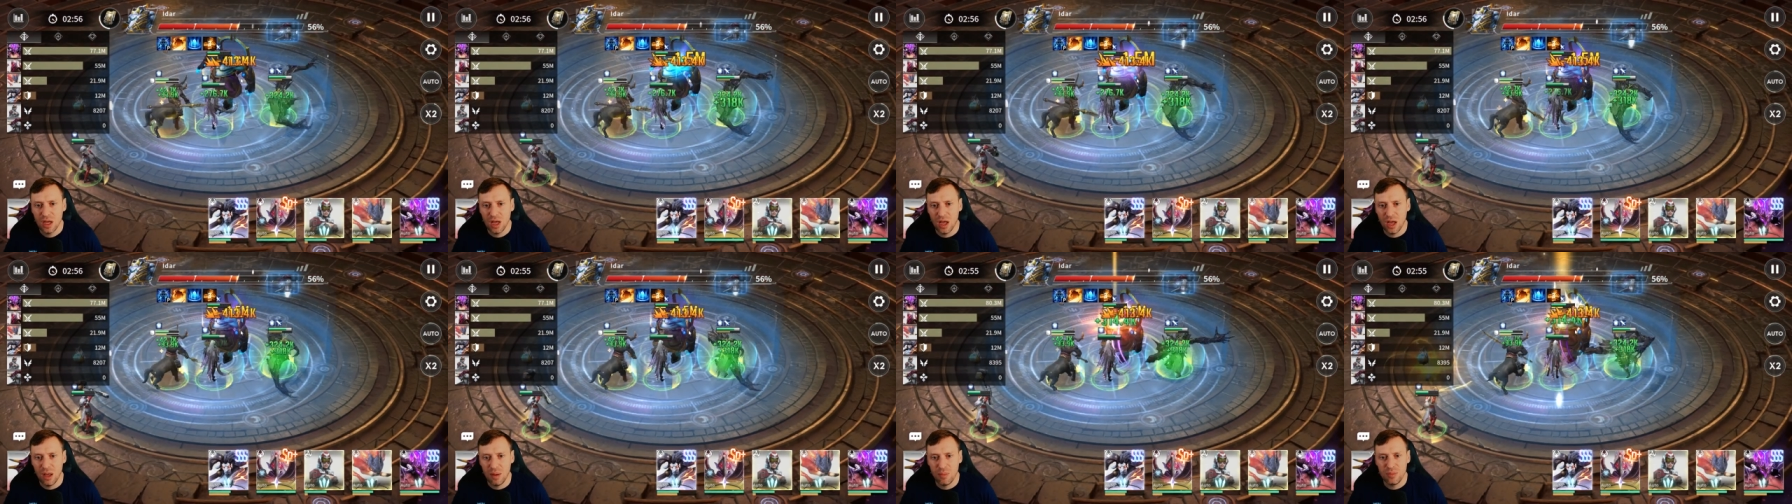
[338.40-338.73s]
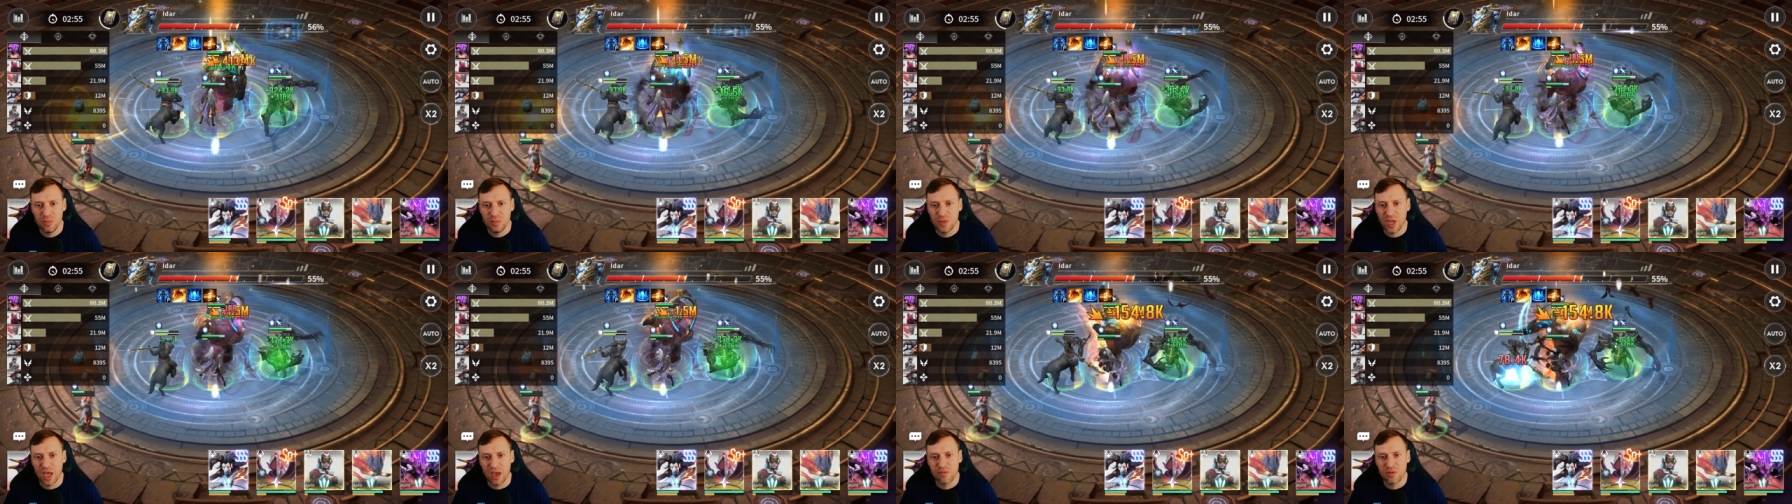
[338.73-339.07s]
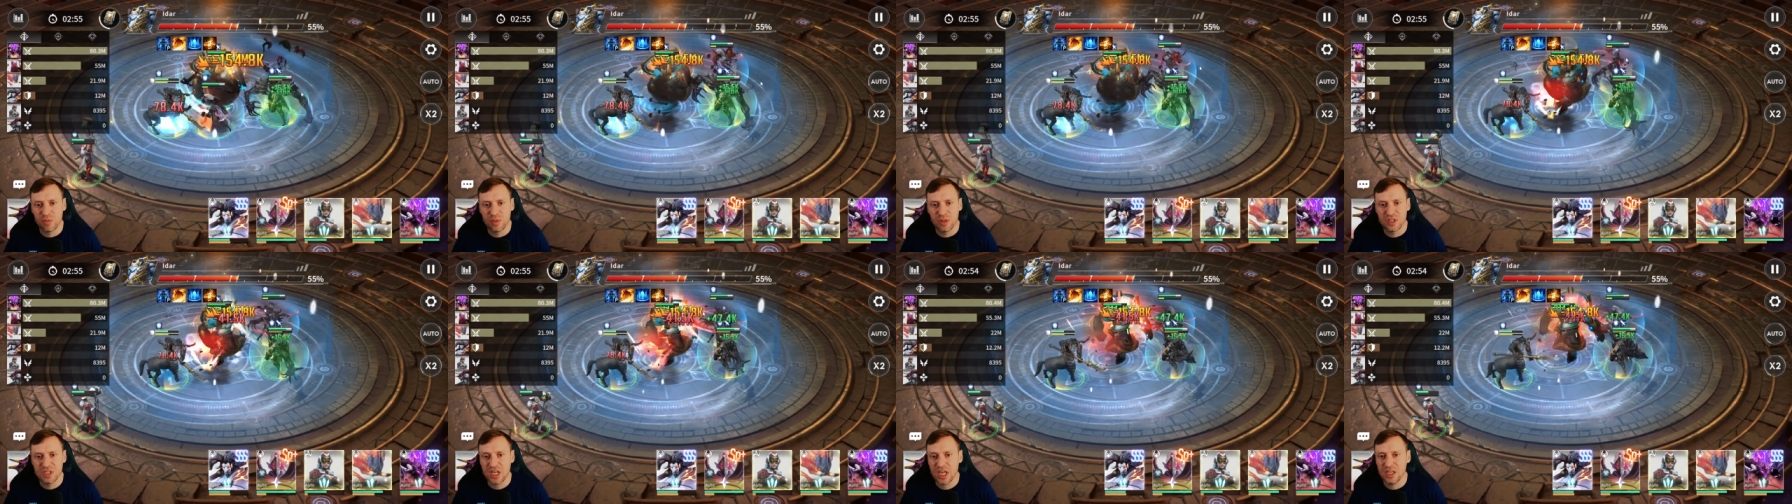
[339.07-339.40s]
Um, yeah,
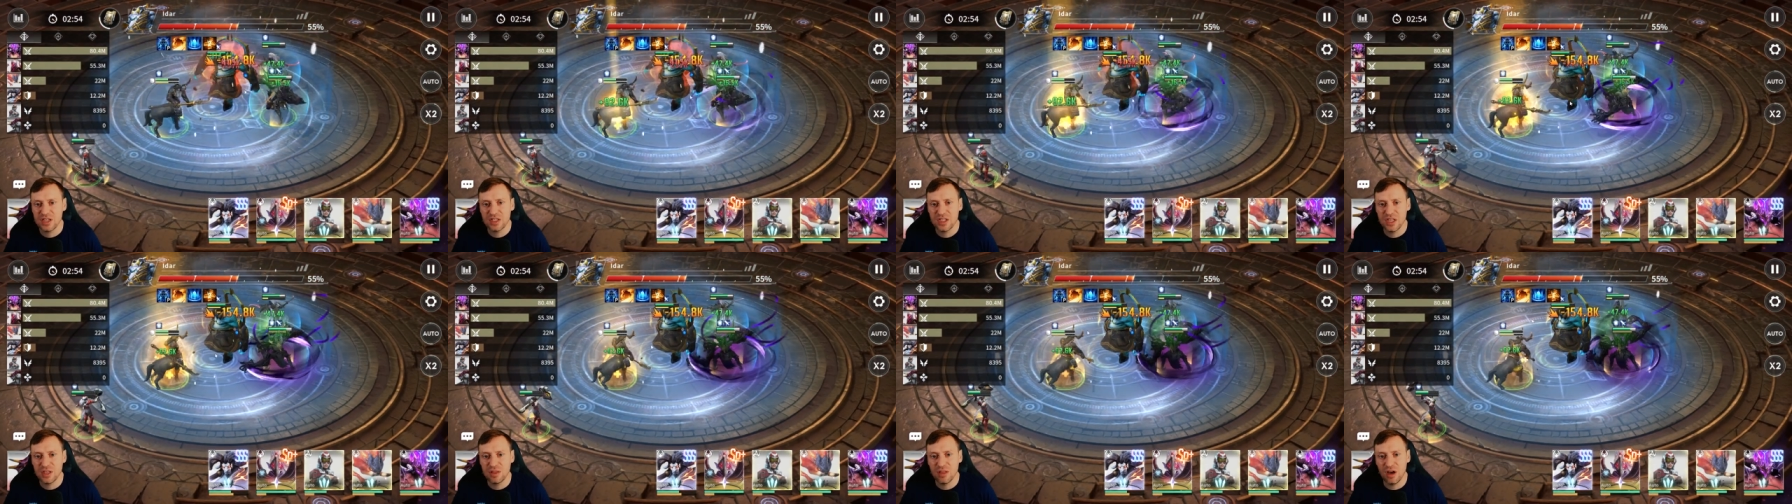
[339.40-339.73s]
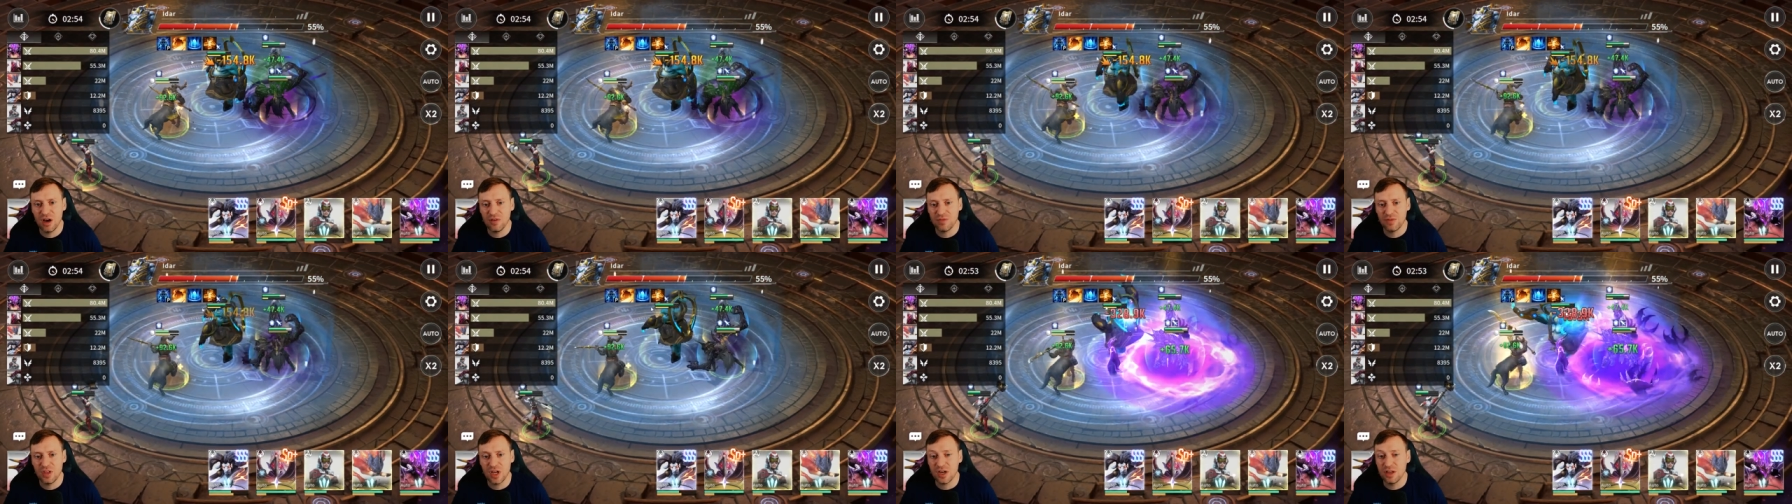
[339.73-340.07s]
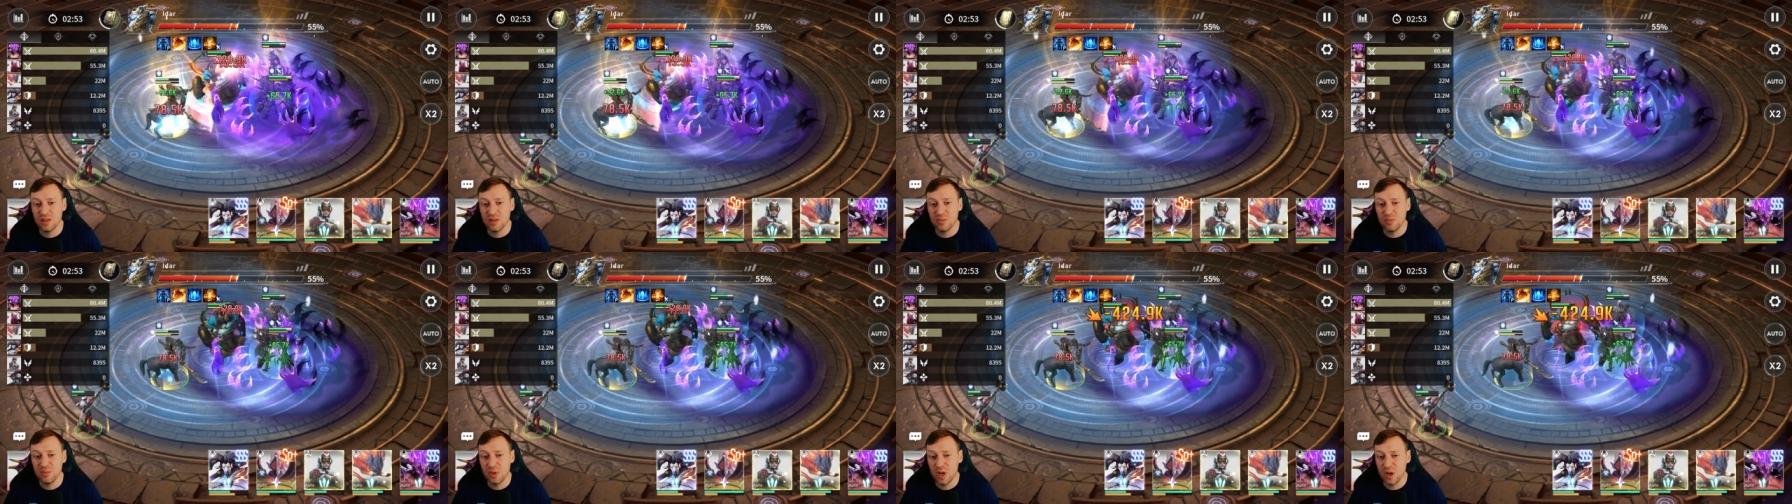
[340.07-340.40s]
from the testing that I've done
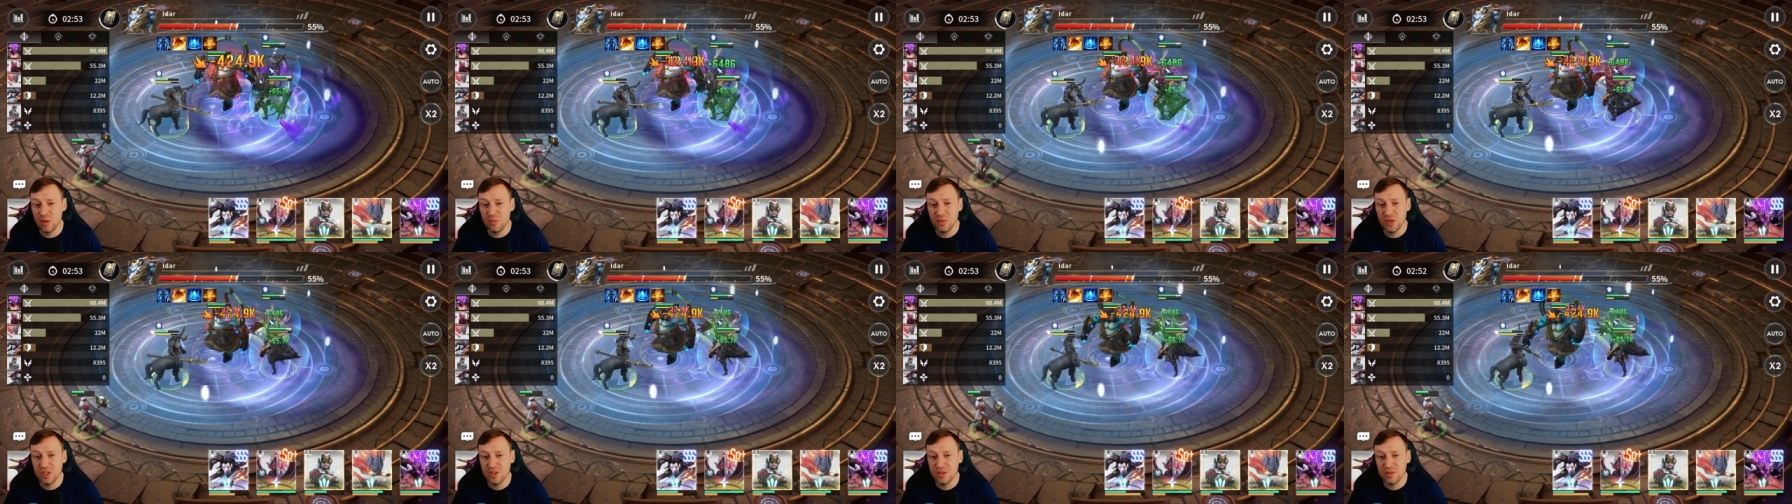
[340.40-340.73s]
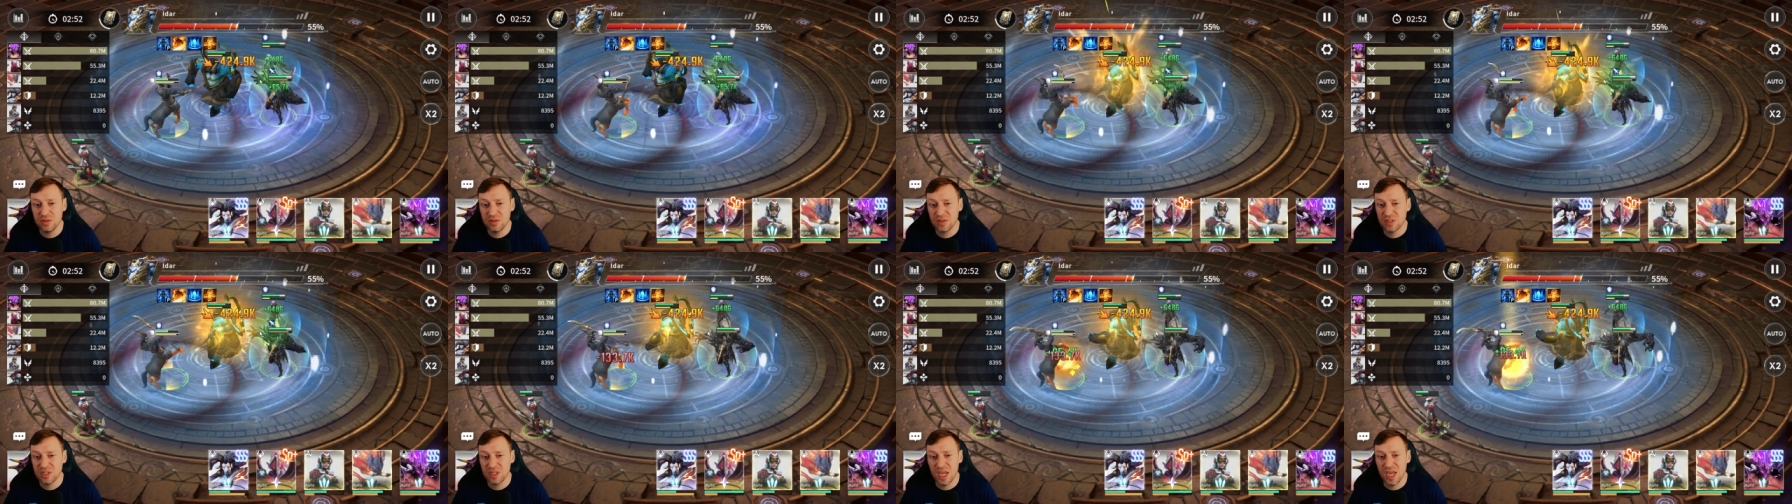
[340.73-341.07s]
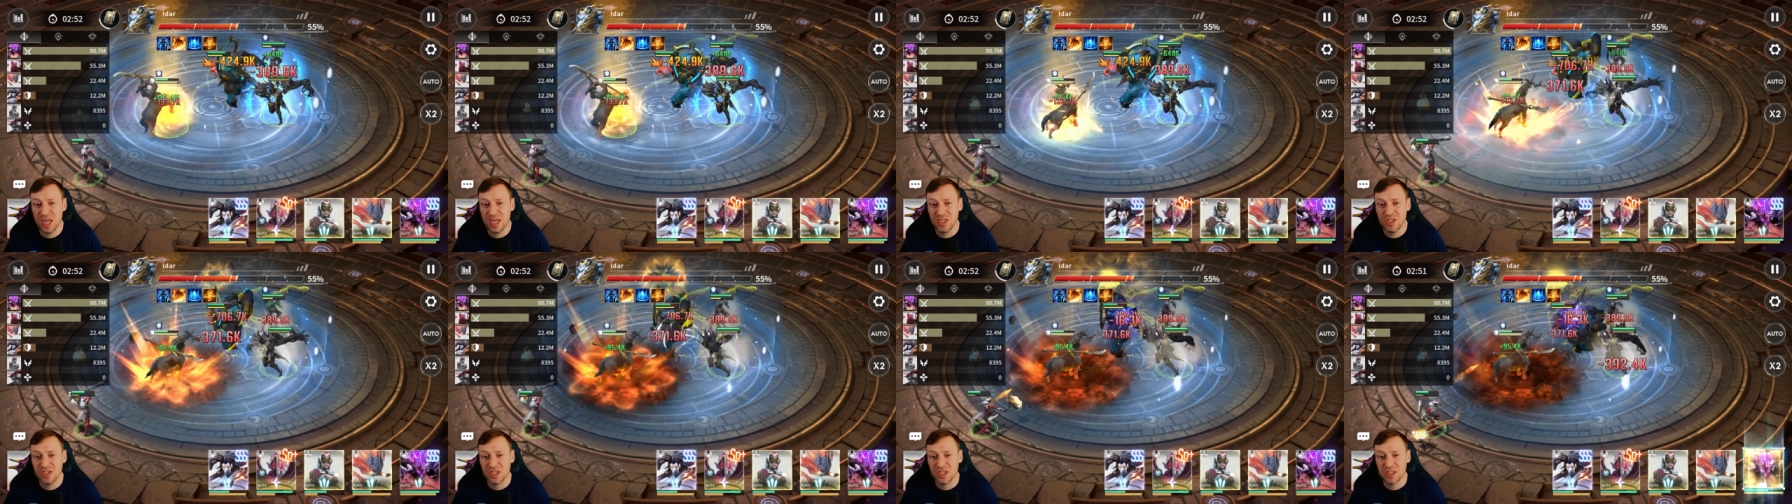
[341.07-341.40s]
at the moment,
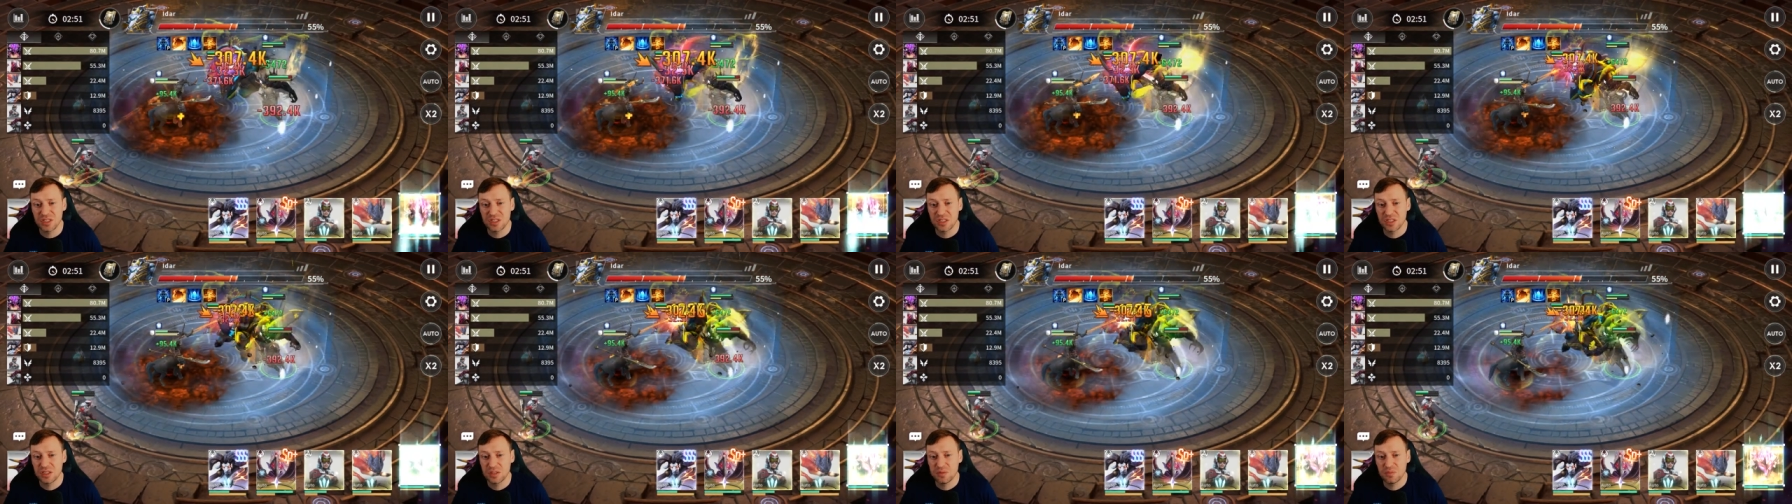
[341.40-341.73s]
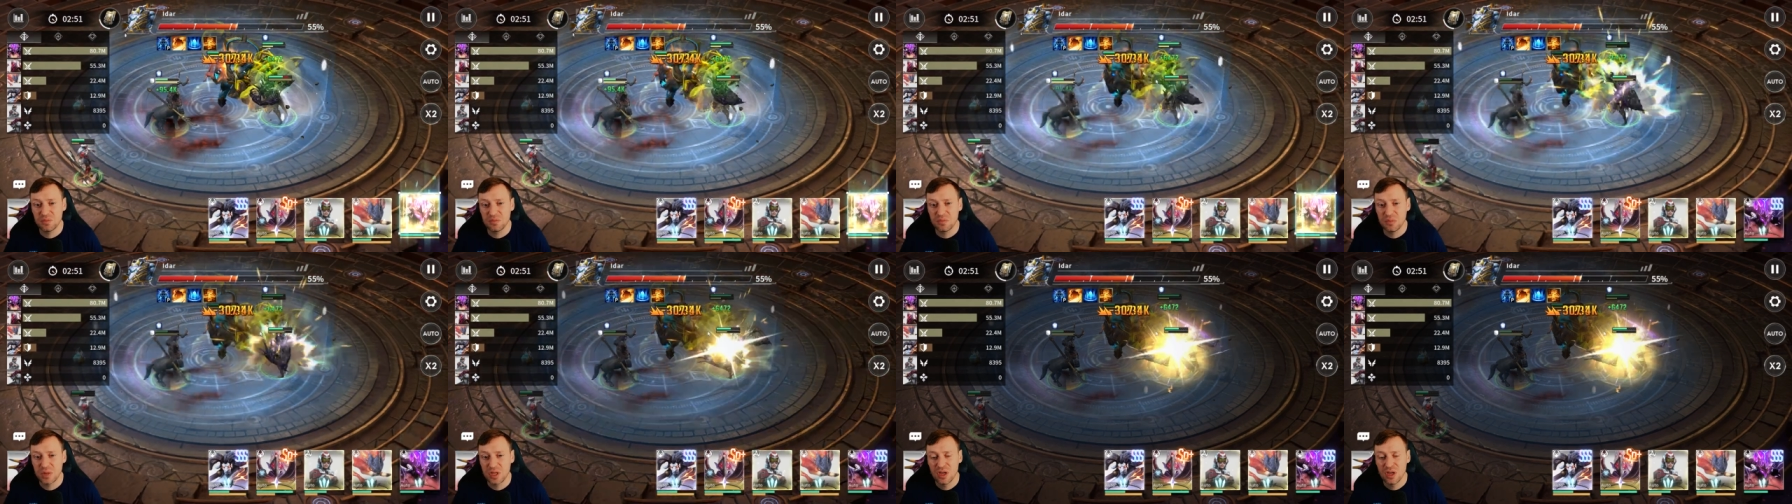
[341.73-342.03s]
he just...